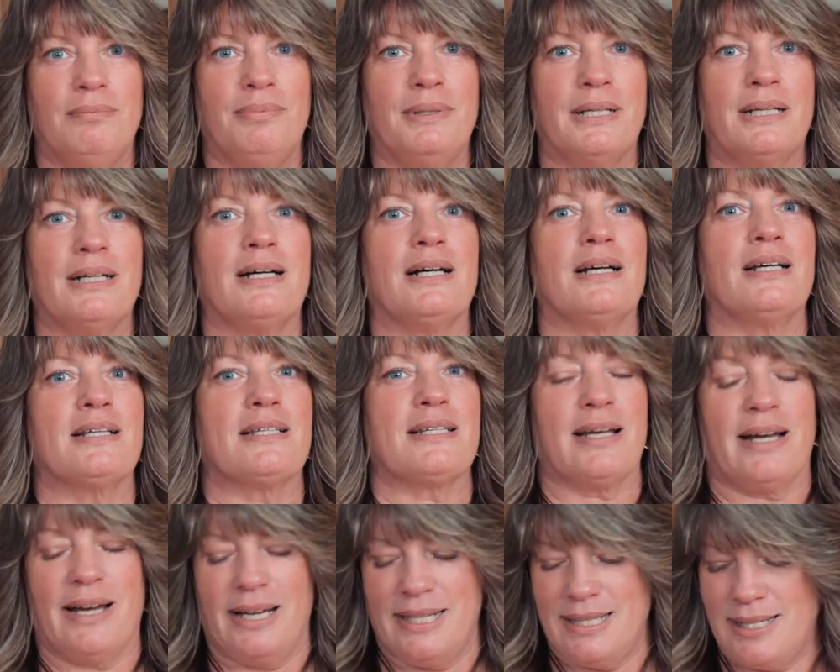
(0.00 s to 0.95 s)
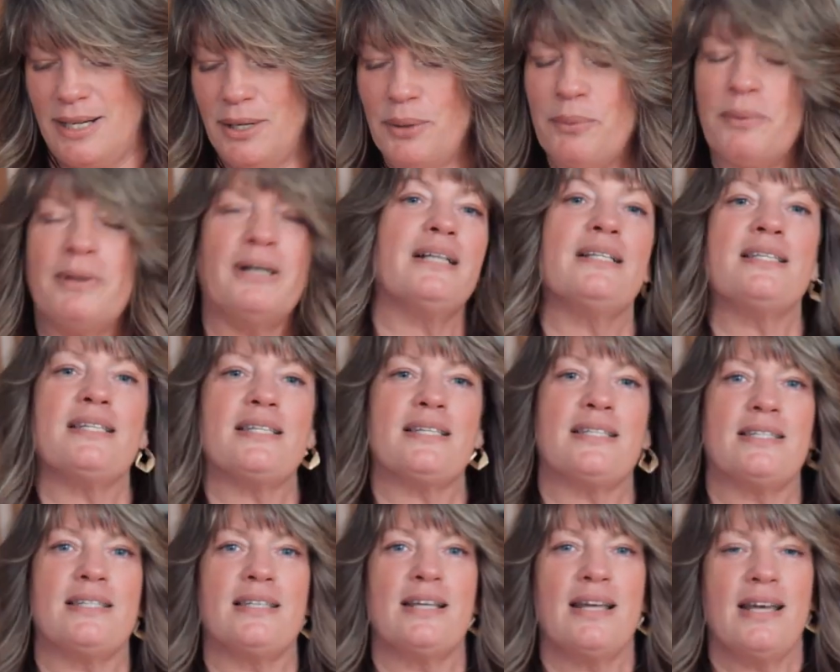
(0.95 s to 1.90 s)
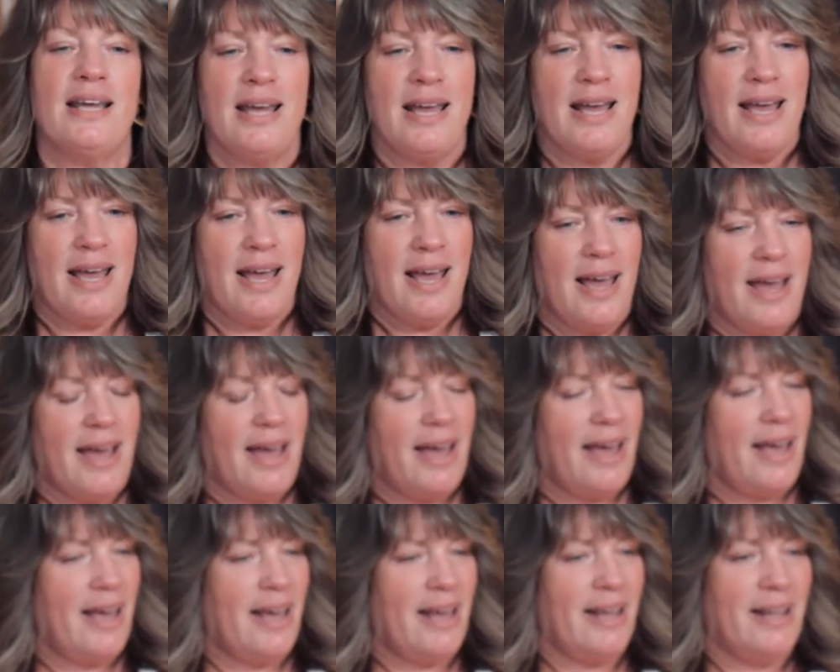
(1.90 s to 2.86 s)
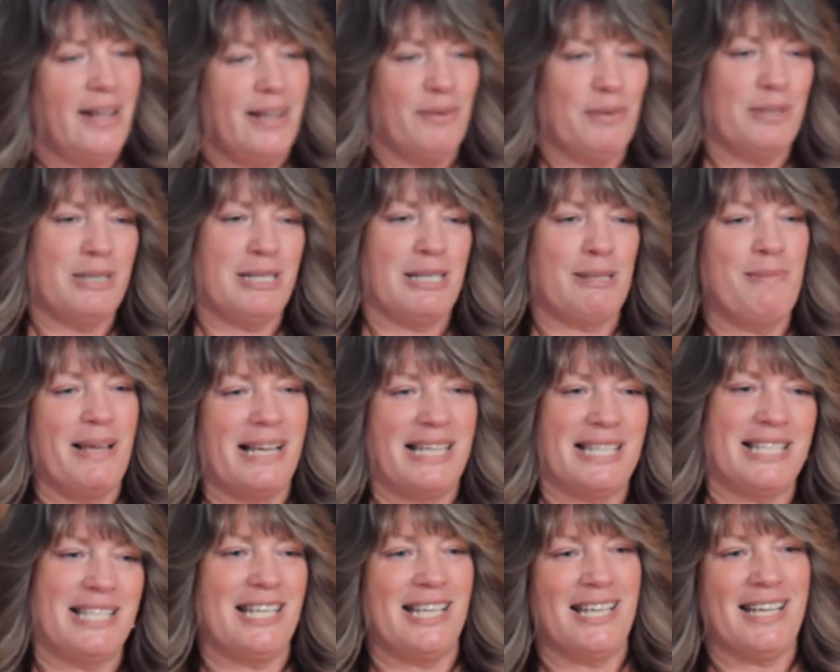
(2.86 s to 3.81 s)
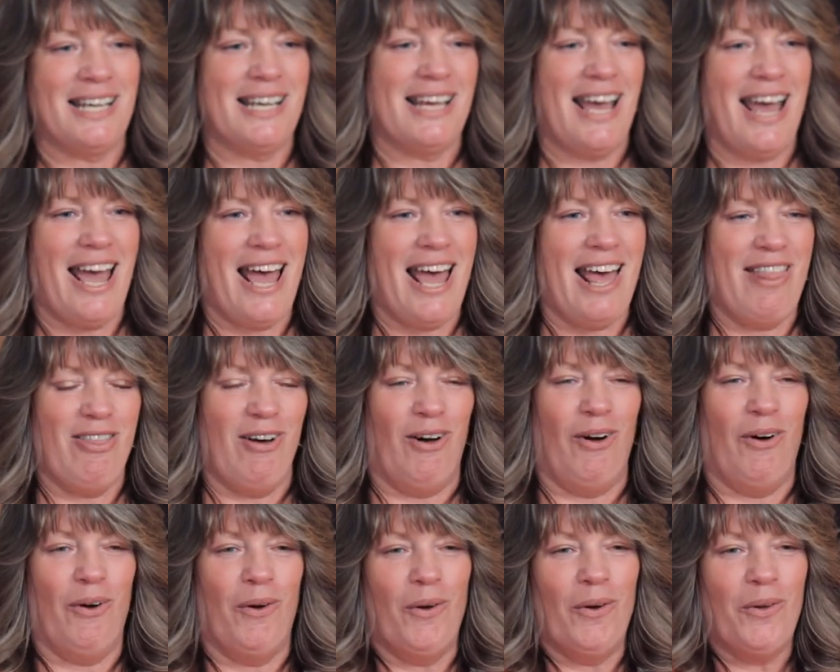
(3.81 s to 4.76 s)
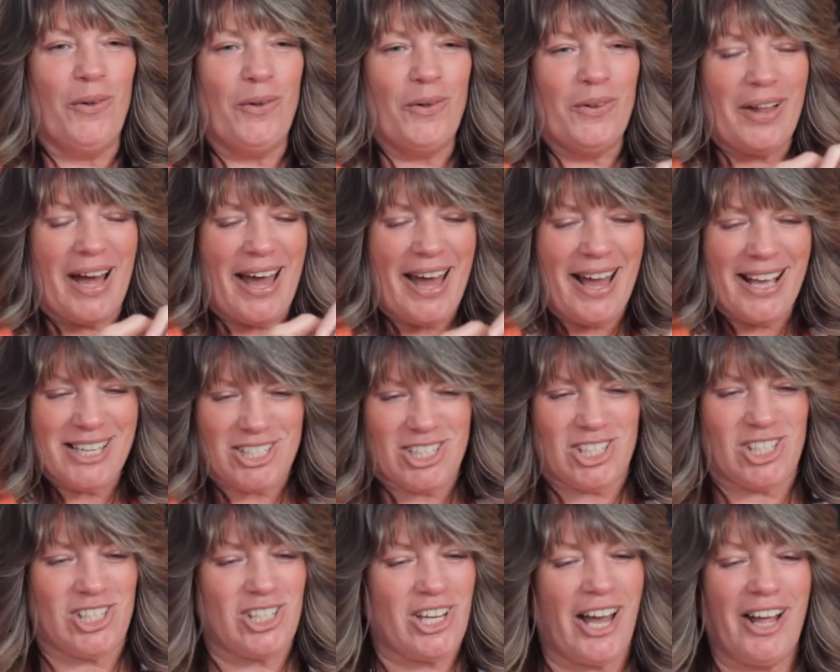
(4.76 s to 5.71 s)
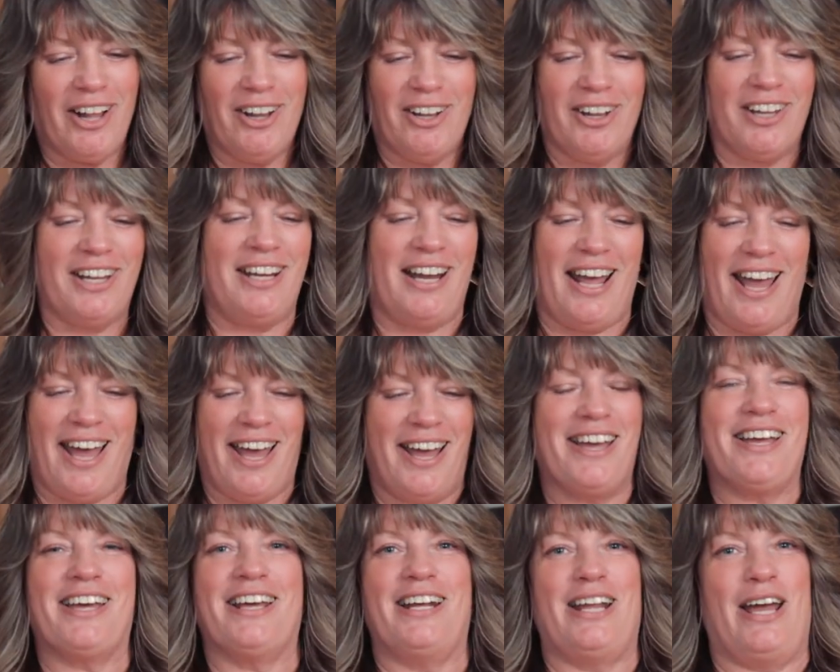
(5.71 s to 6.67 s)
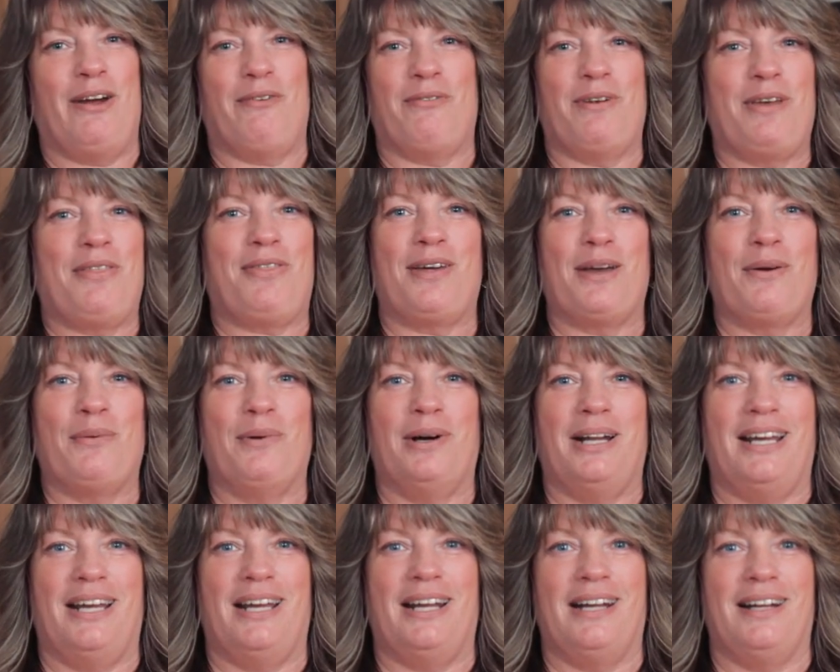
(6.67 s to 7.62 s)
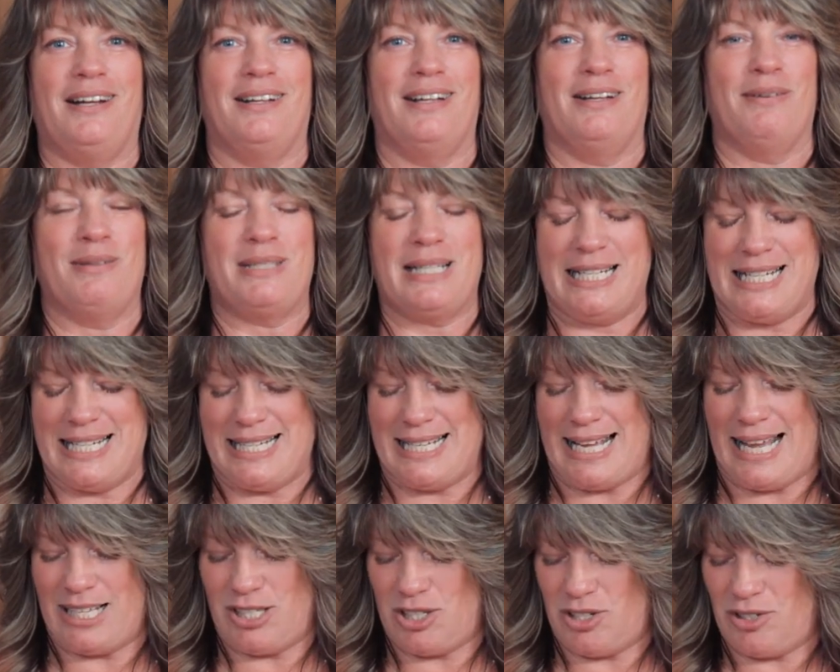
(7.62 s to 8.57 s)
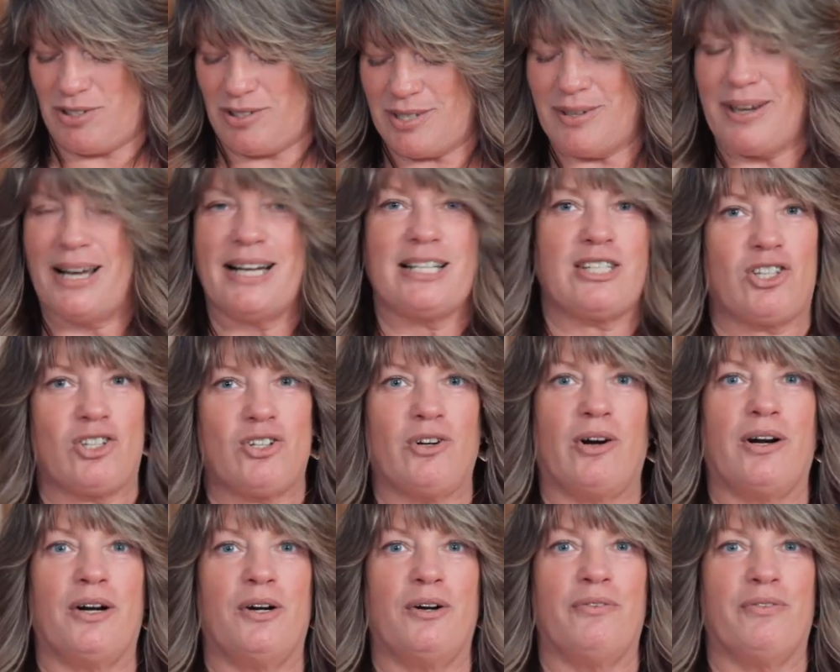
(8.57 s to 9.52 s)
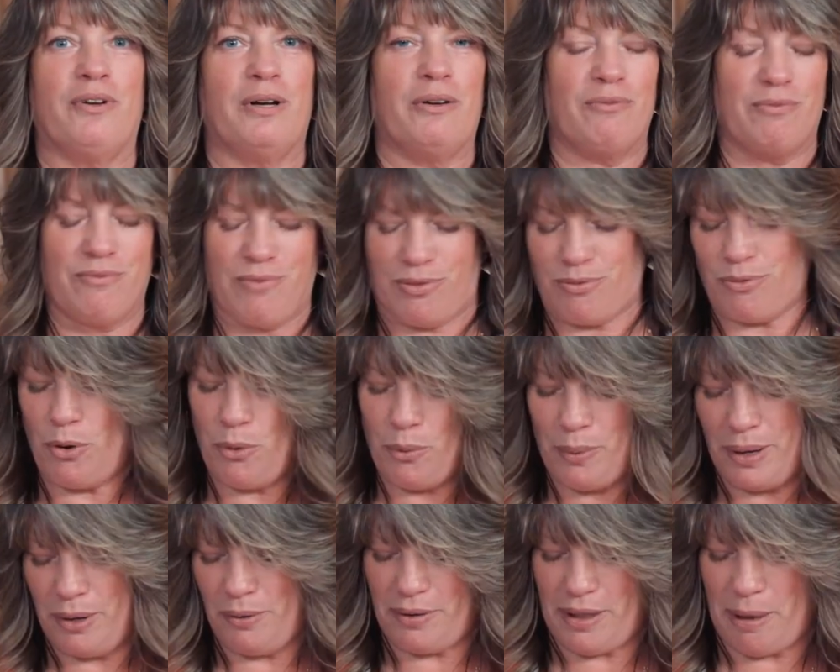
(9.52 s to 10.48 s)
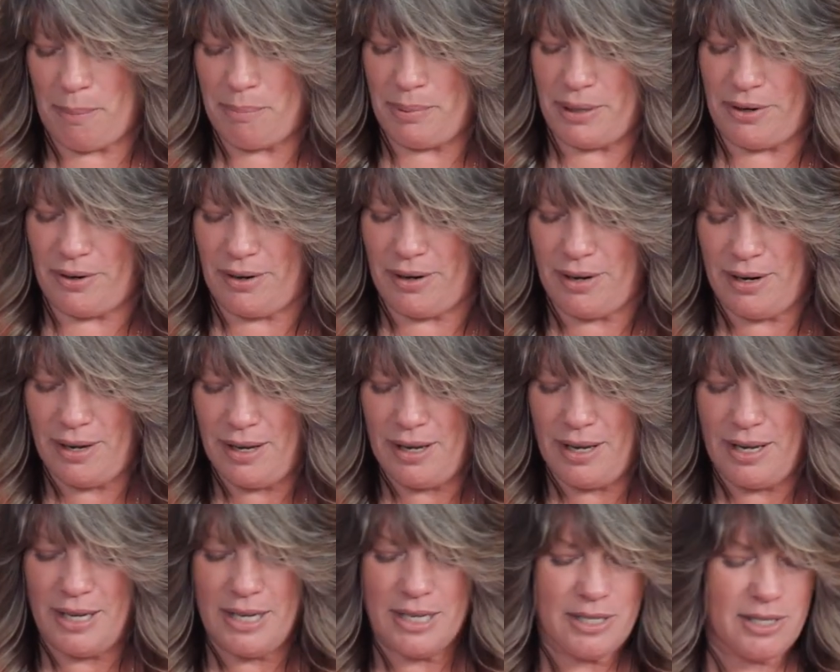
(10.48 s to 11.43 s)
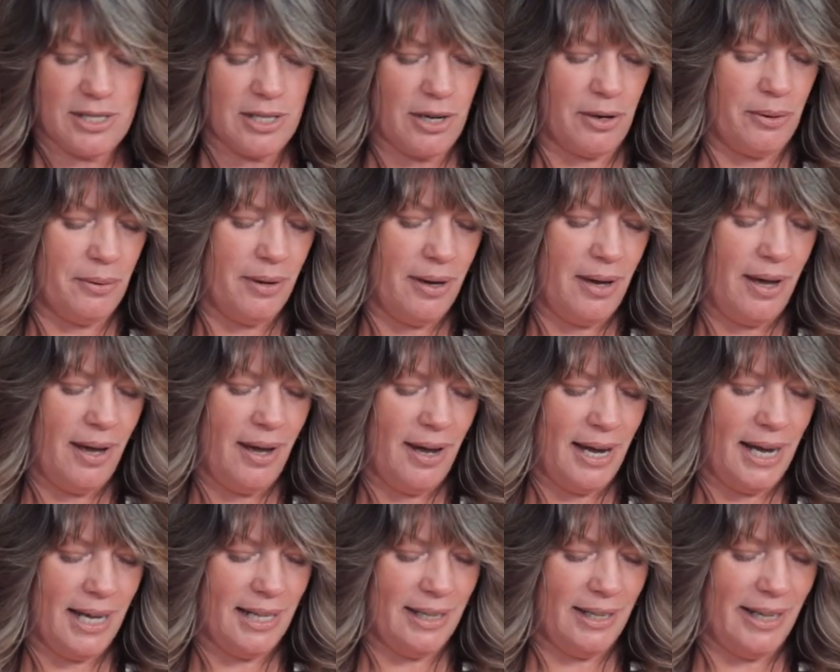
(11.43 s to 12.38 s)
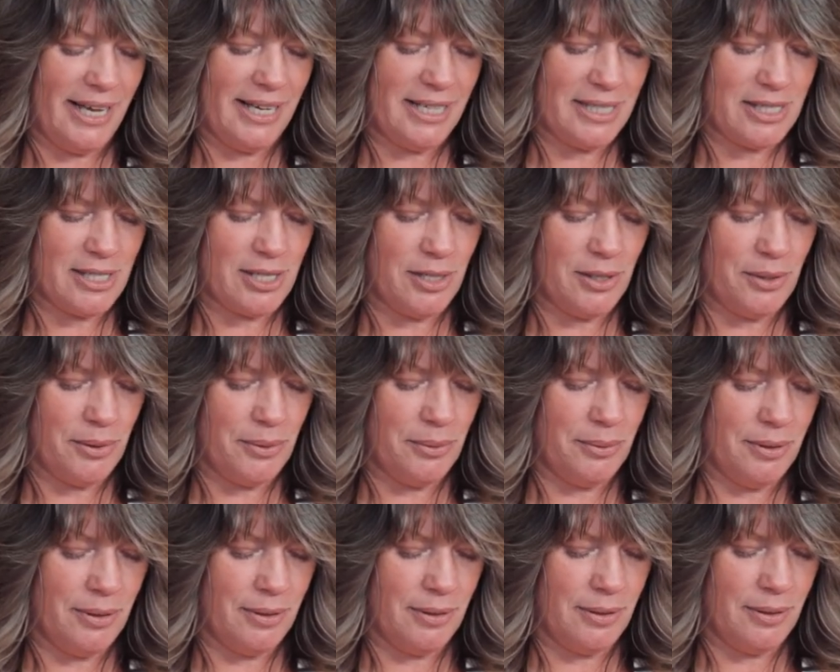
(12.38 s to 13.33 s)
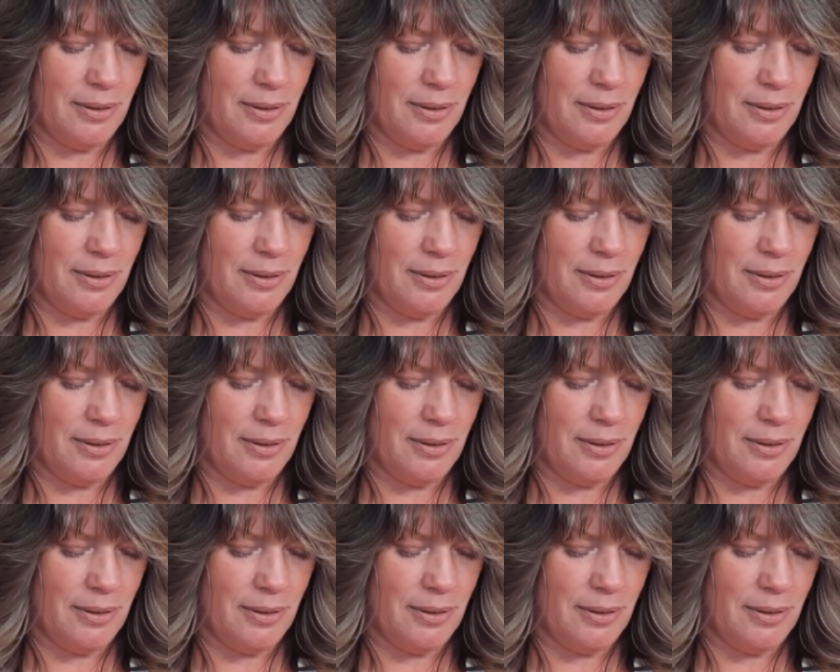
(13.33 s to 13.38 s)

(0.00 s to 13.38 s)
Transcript: because I did it once and it was mixing and the whole shell and egg and everything went in. It was a disaster. So I had to start over and throw away all that butter. So I like to